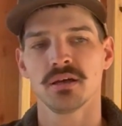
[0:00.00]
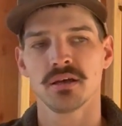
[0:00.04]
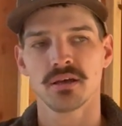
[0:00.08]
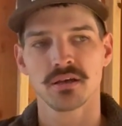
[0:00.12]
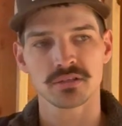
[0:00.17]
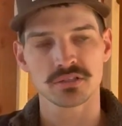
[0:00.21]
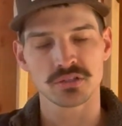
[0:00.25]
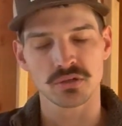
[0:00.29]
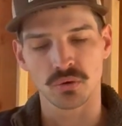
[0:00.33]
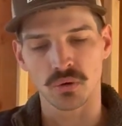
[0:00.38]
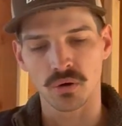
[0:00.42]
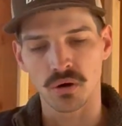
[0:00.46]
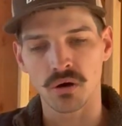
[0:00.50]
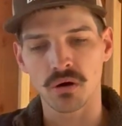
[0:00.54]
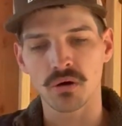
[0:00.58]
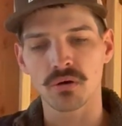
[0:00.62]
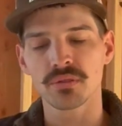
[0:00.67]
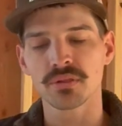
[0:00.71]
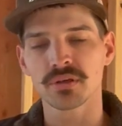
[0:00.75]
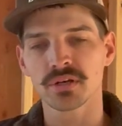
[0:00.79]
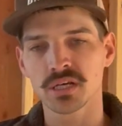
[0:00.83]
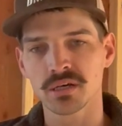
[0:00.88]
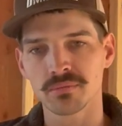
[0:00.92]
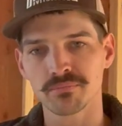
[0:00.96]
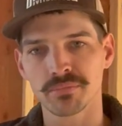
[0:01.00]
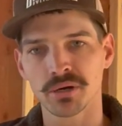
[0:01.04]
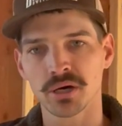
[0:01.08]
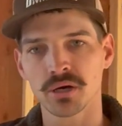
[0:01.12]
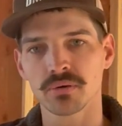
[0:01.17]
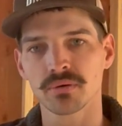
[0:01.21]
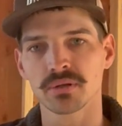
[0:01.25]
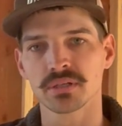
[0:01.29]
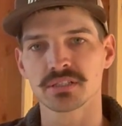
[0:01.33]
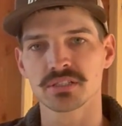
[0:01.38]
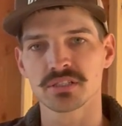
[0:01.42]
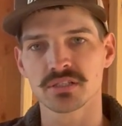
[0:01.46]
So all the
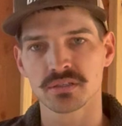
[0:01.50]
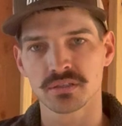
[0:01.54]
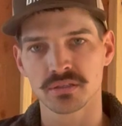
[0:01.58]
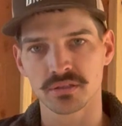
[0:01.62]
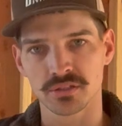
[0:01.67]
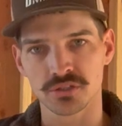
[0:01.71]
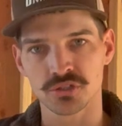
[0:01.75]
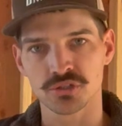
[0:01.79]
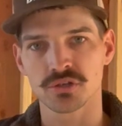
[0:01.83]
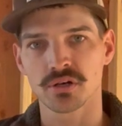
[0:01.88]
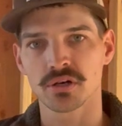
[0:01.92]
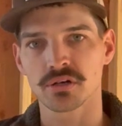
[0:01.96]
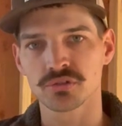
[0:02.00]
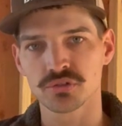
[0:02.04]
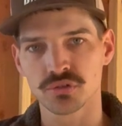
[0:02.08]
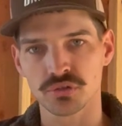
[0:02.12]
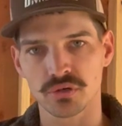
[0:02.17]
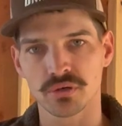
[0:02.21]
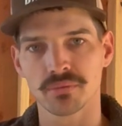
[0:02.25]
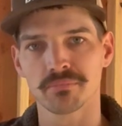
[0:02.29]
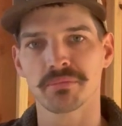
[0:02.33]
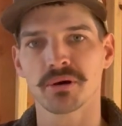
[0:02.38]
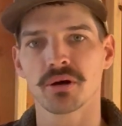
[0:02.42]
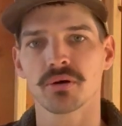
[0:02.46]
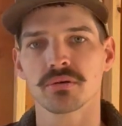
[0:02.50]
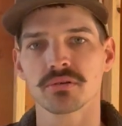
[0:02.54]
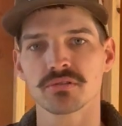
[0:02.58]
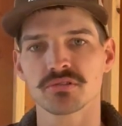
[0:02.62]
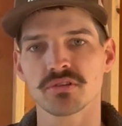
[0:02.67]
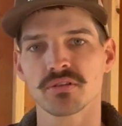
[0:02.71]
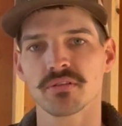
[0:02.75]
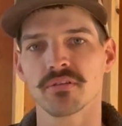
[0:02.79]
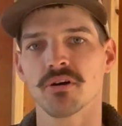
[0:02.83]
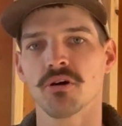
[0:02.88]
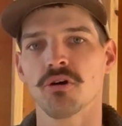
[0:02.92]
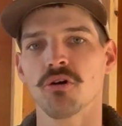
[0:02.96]
components, the structural components
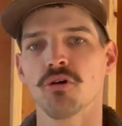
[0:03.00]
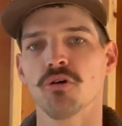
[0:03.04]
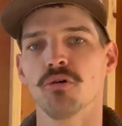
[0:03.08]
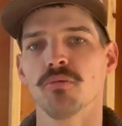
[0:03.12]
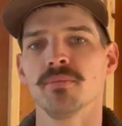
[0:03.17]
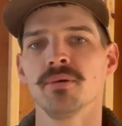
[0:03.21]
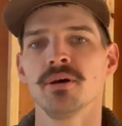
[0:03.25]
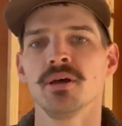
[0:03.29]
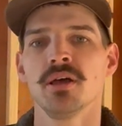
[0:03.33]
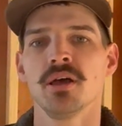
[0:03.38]
of the home,